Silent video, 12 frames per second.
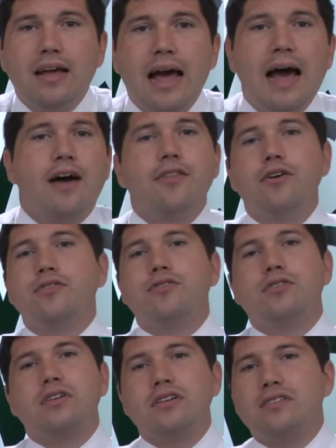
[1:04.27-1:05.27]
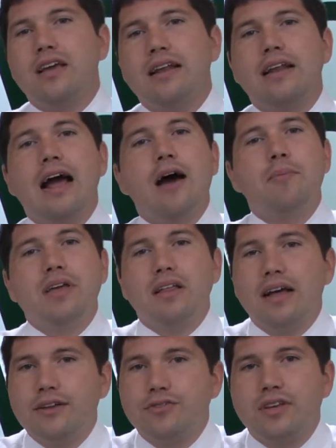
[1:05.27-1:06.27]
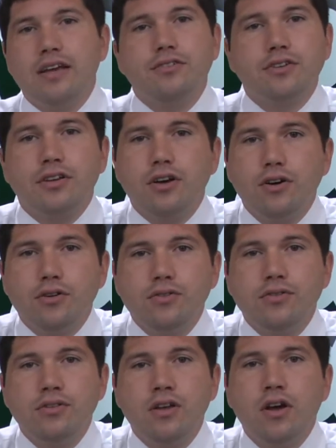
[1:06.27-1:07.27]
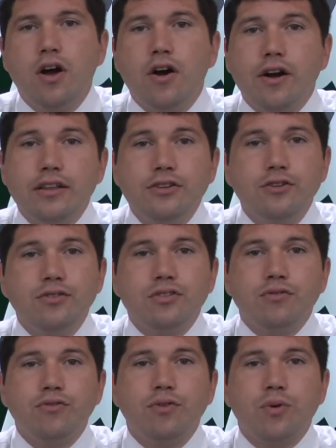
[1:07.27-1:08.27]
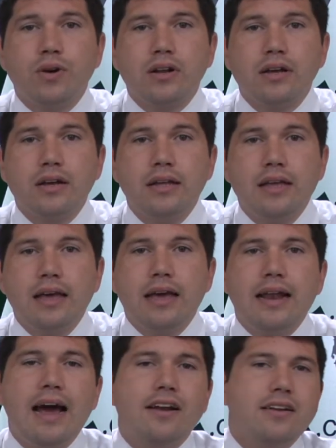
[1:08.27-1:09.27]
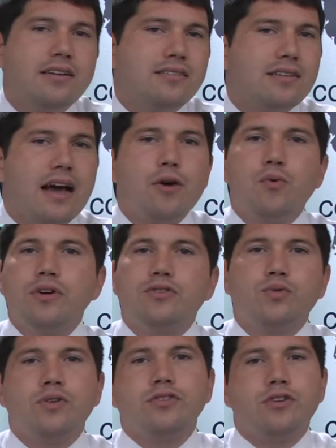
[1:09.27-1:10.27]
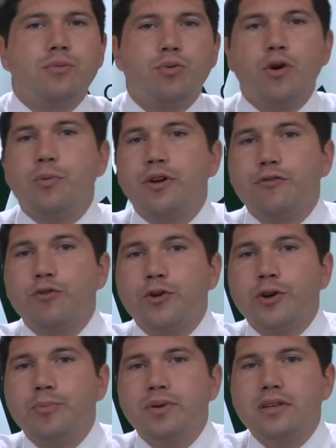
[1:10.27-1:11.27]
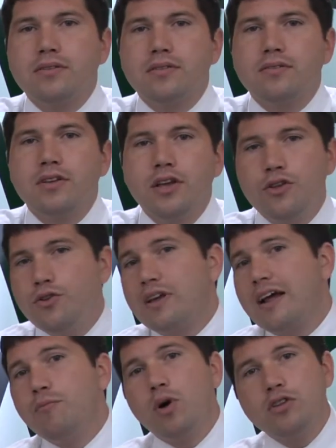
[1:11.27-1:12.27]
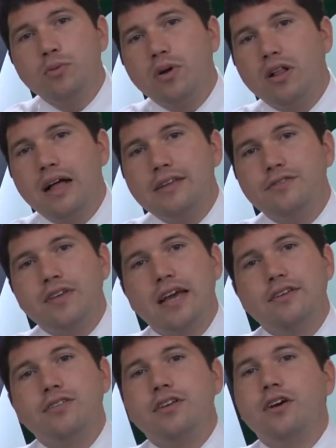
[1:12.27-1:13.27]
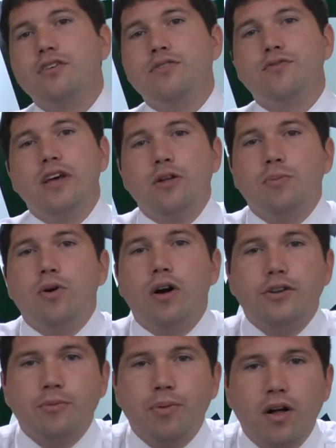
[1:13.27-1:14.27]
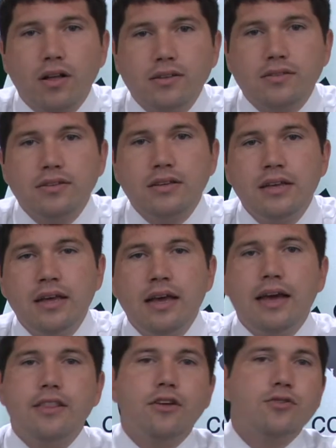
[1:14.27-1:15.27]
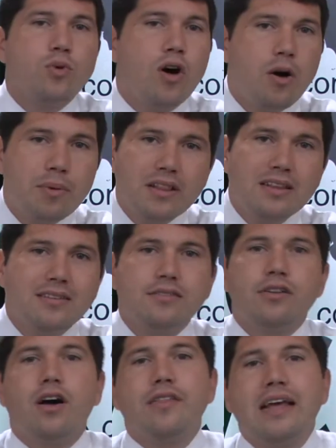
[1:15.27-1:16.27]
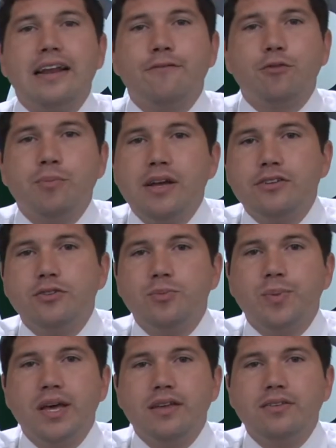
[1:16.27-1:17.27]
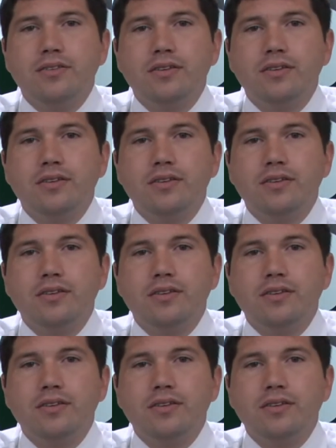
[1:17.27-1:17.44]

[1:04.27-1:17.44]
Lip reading: it, how those are dictated, how many classification codes are in use in Florida, and how to decide which ones are appropriate for your business. You can have multiple classification codes available on your policy, and those will all be listed on that information page.